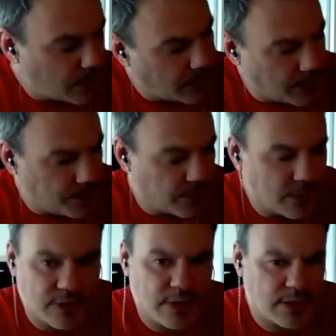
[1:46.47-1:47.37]
that the book
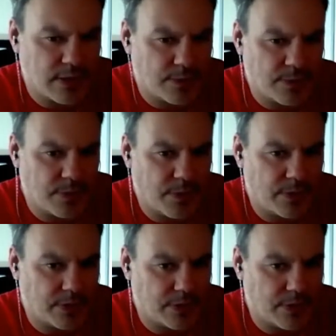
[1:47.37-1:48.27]
is not, it's not really about
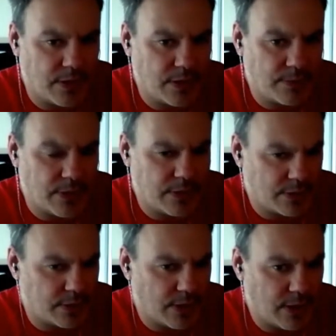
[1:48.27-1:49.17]

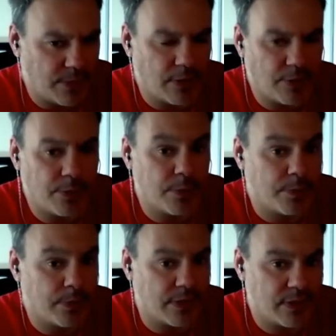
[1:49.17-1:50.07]
entertainment, although the
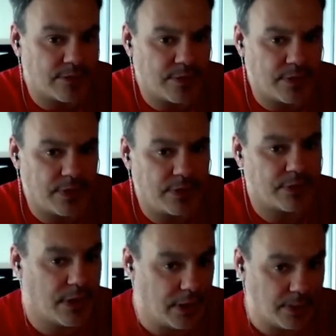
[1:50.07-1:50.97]
book is very
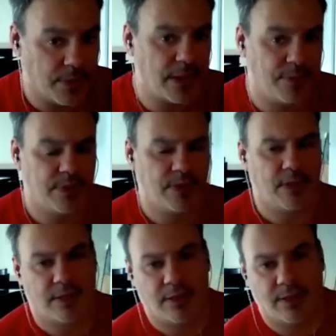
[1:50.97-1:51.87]
entertaining in my opinion.
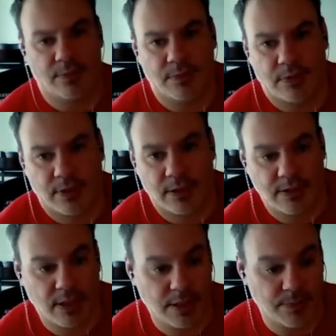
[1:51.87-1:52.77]
I think the book at
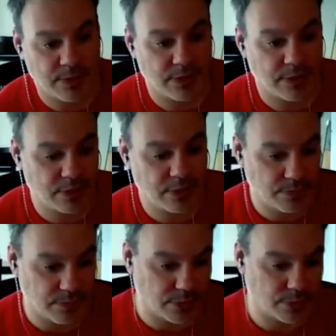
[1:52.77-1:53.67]
times is
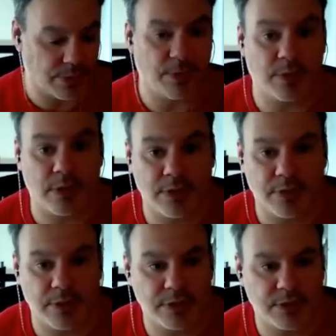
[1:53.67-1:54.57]
straight up
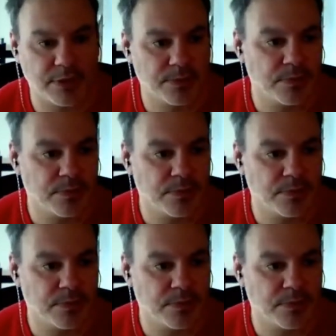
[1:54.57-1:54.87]
hilarious.